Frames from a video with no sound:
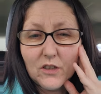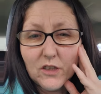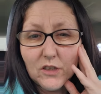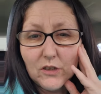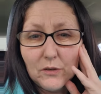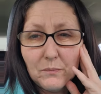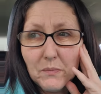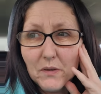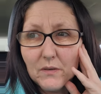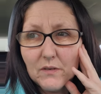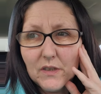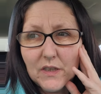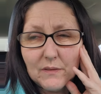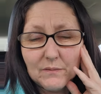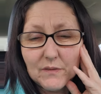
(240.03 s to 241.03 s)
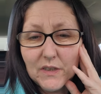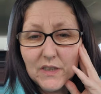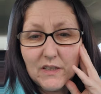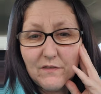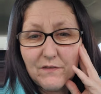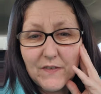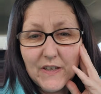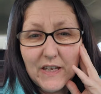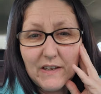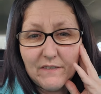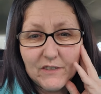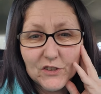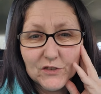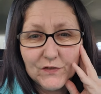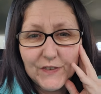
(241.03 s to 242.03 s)
a clue, but
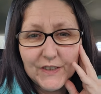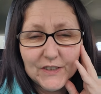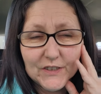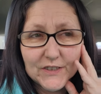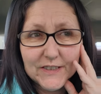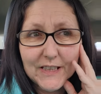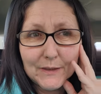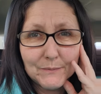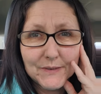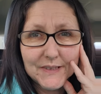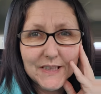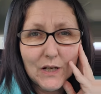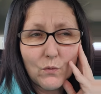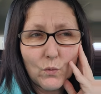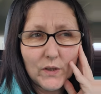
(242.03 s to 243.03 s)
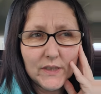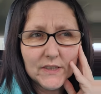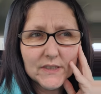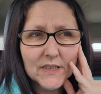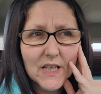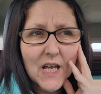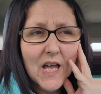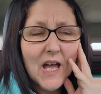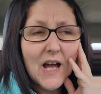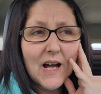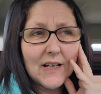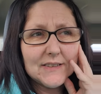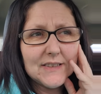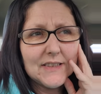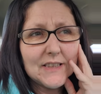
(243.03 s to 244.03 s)
it just feels like I'm sat weird.
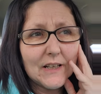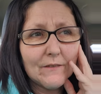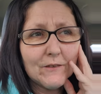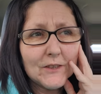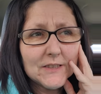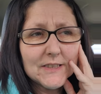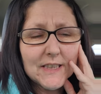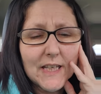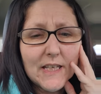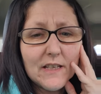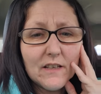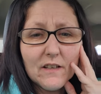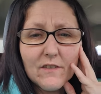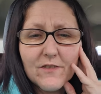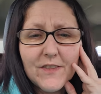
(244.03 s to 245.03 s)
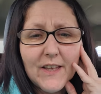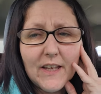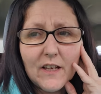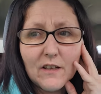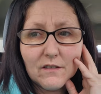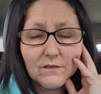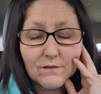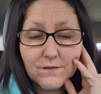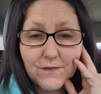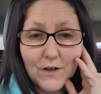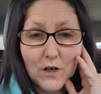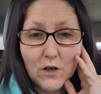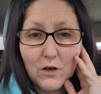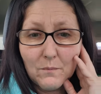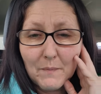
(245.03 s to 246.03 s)
I did have a seat thing
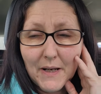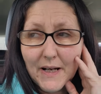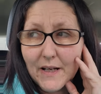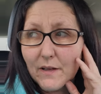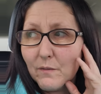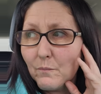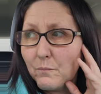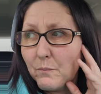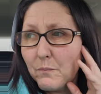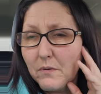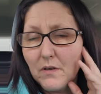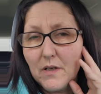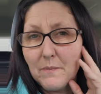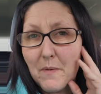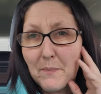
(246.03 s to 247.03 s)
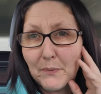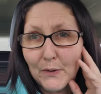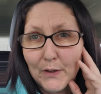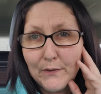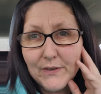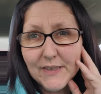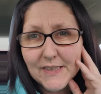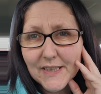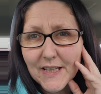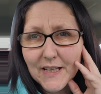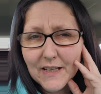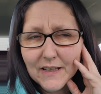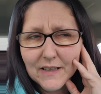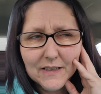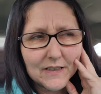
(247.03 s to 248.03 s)
for my, in my previous
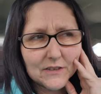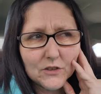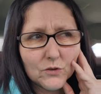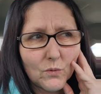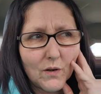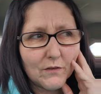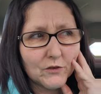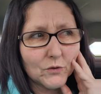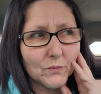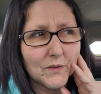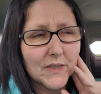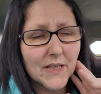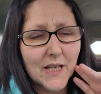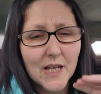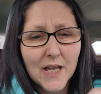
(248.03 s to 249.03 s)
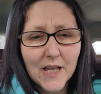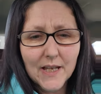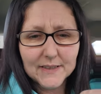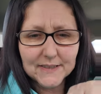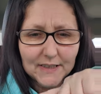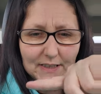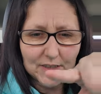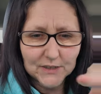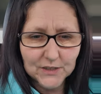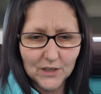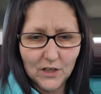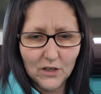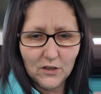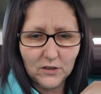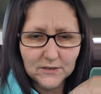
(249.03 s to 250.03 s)
car, and I don't know what I've done with it. It's like a
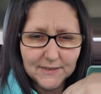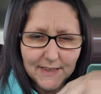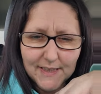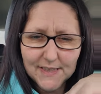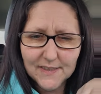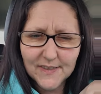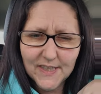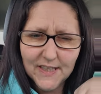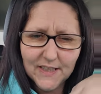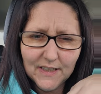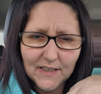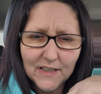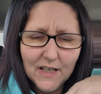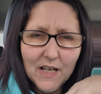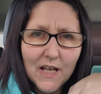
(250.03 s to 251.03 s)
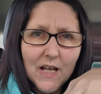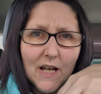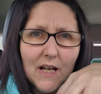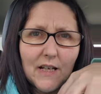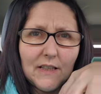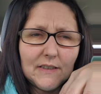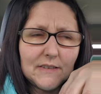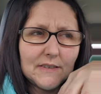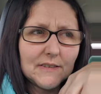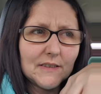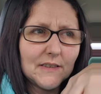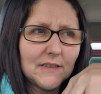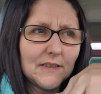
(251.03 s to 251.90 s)
circle disc thing, and